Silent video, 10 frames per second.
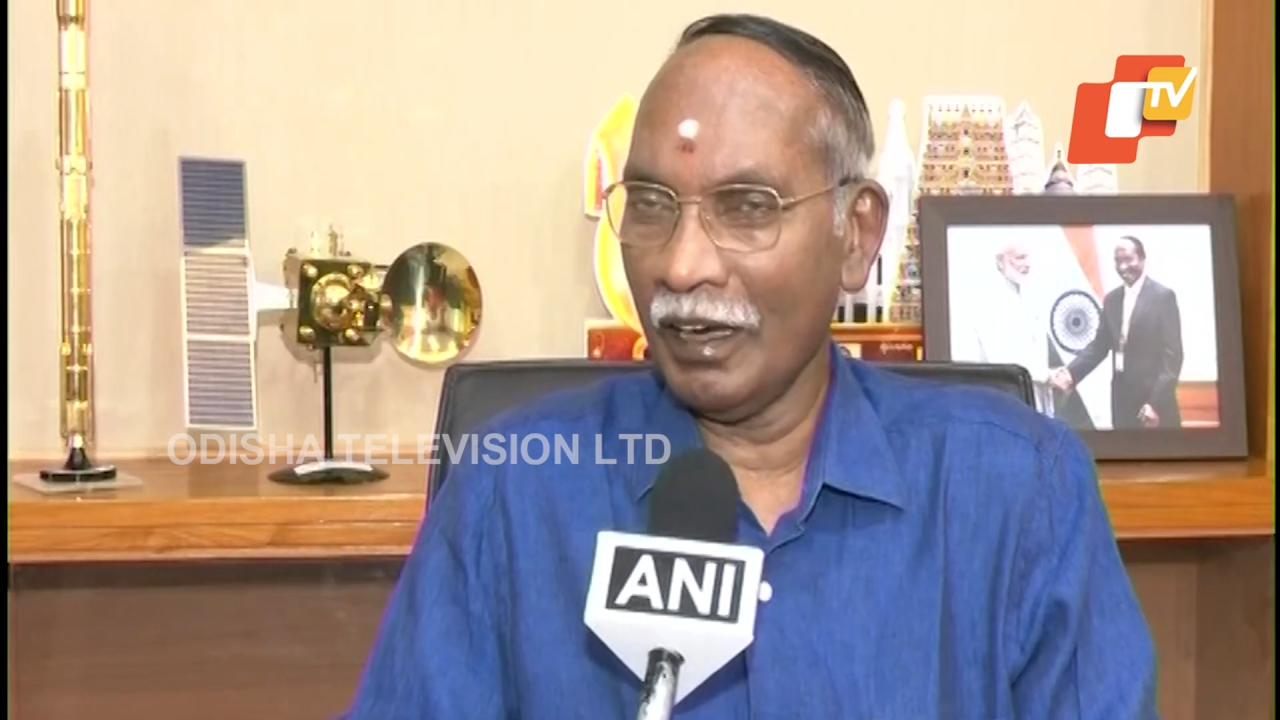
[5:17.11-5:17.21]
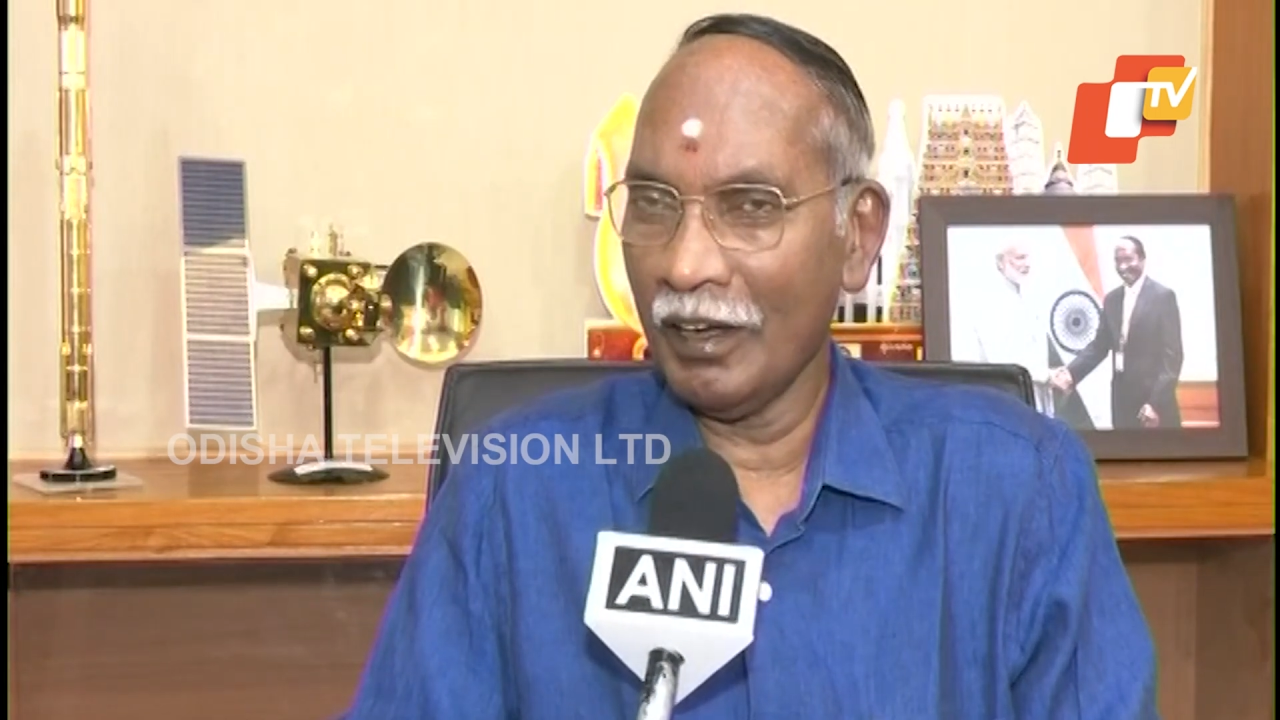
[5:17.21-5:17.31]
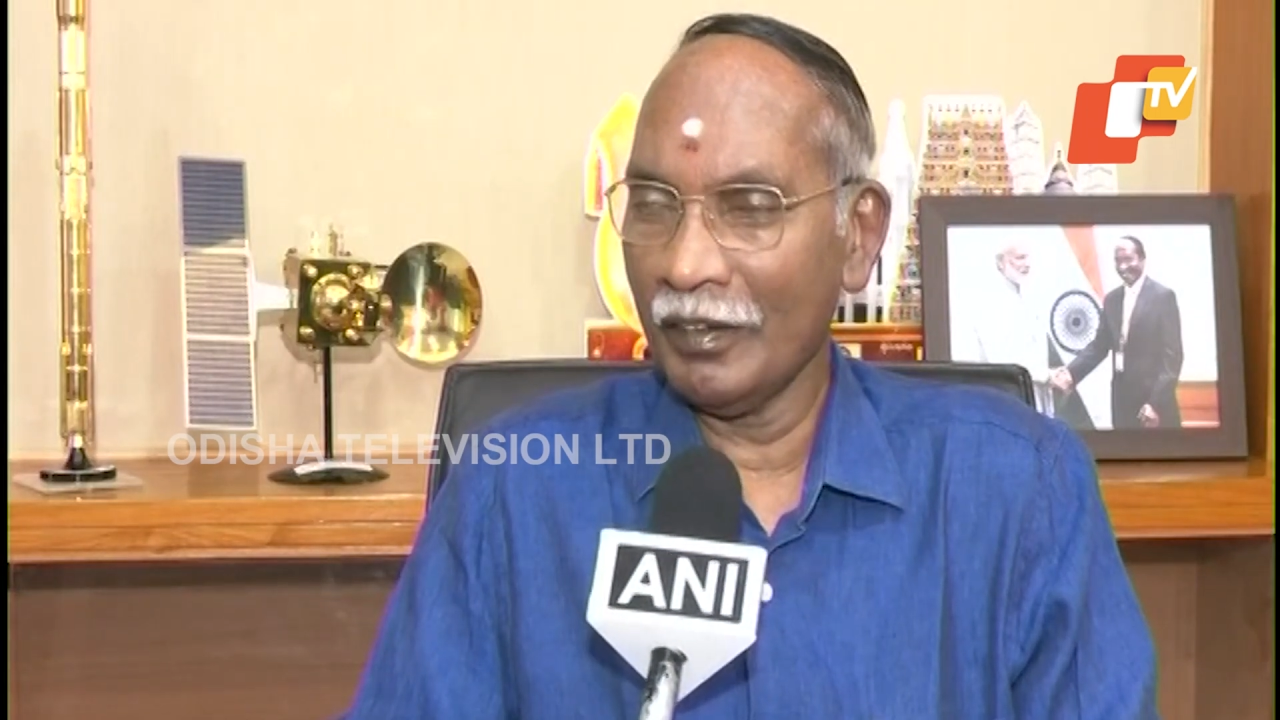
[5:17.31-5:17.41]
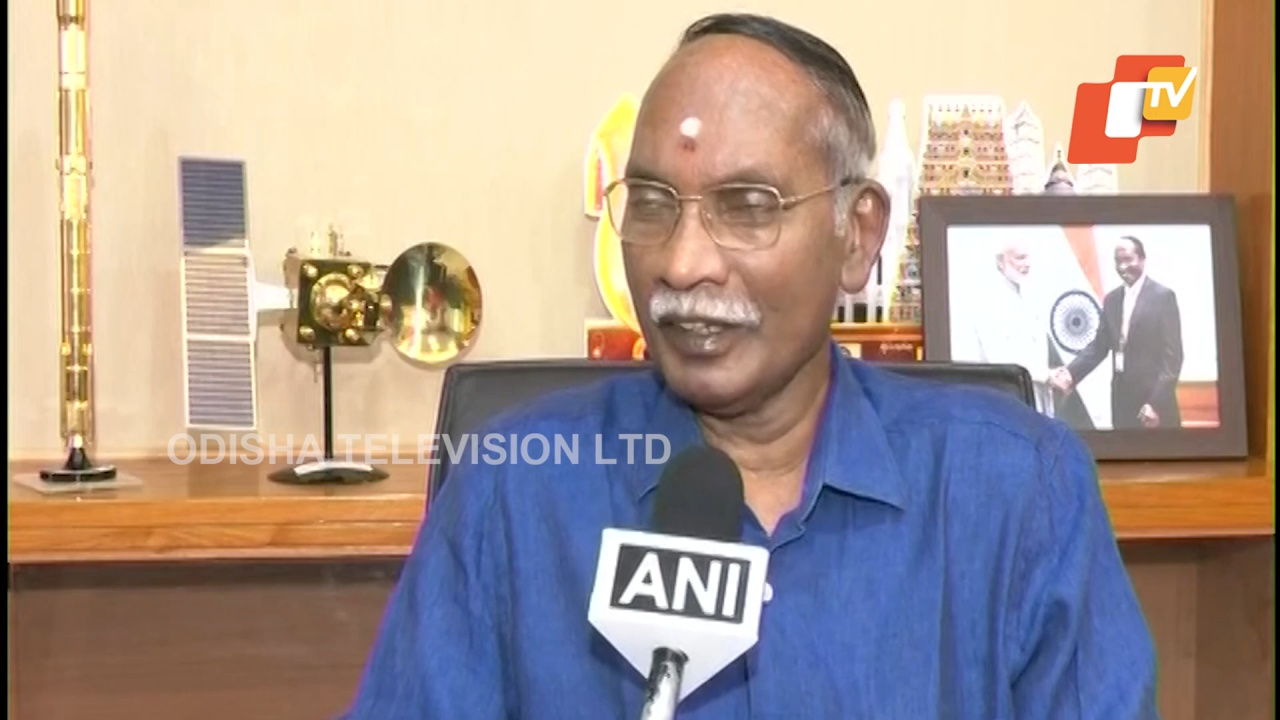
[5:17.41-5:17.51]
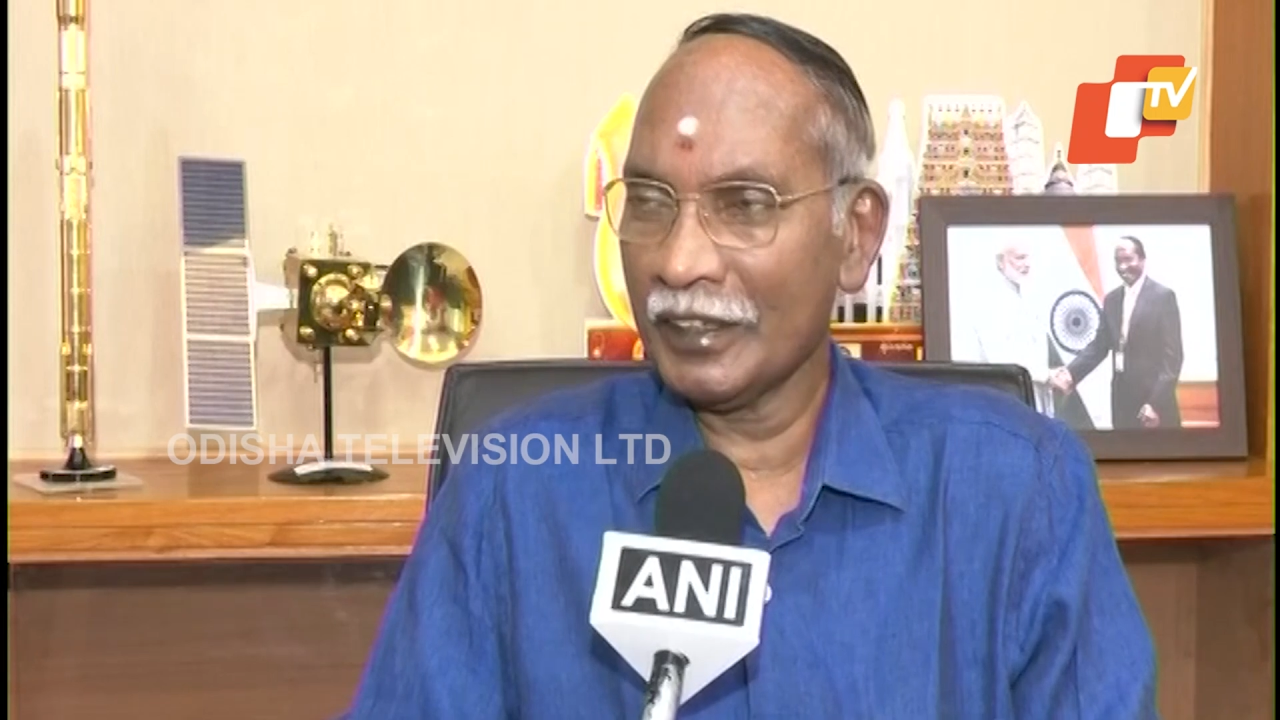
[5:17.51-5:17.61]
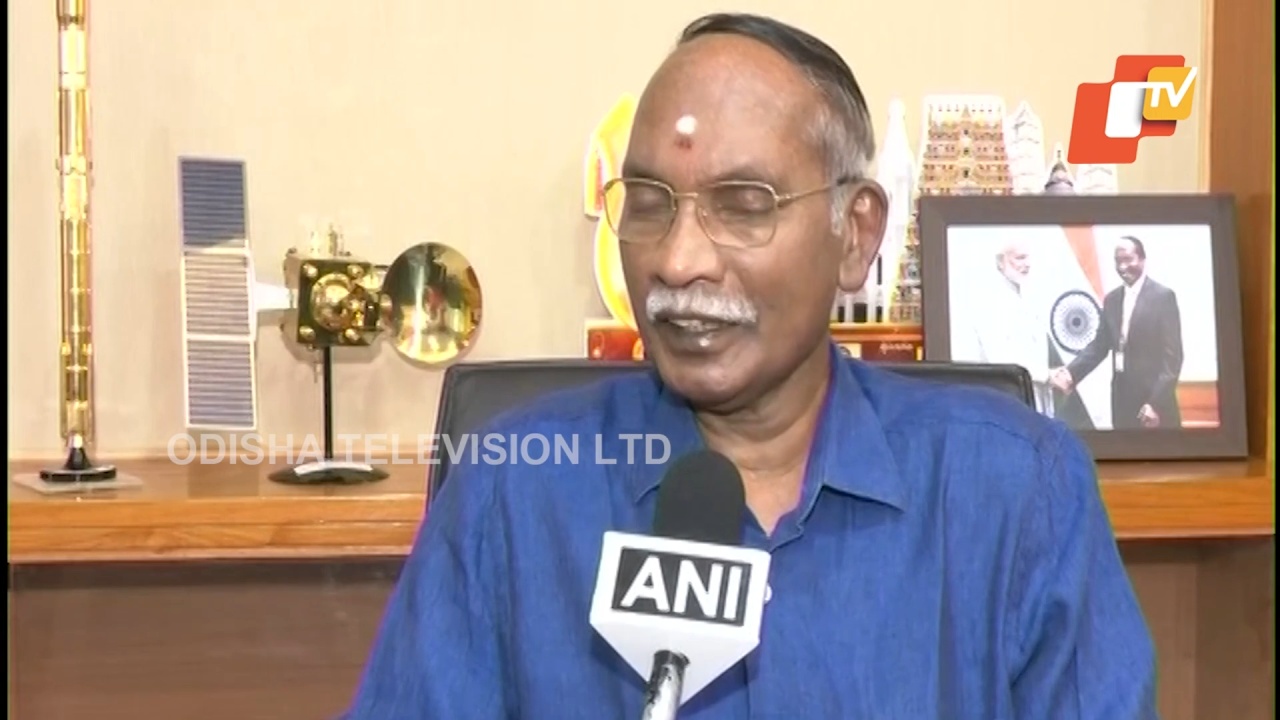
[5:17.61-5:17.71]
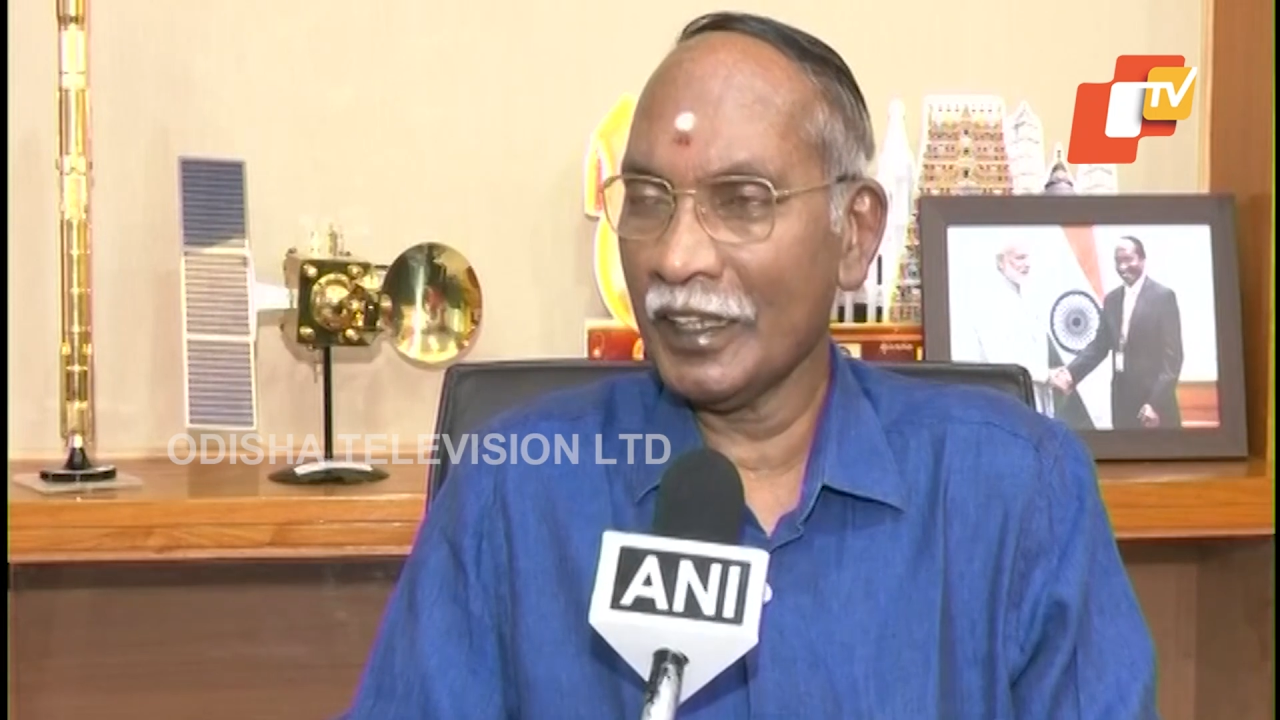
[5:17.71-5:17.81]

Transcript: uh, always that